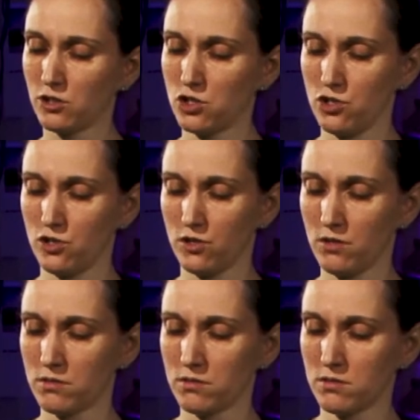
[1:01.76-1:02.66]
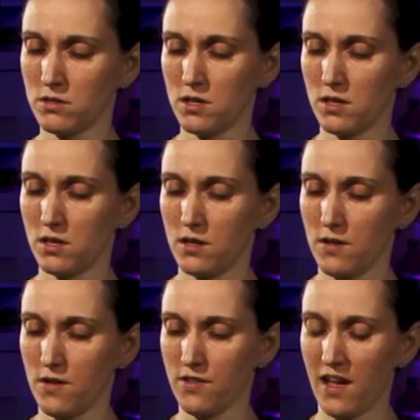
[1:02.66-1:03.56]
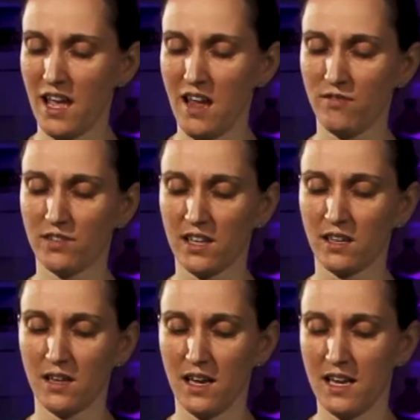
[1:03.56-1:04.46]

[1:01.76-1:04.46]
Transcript: sure that everything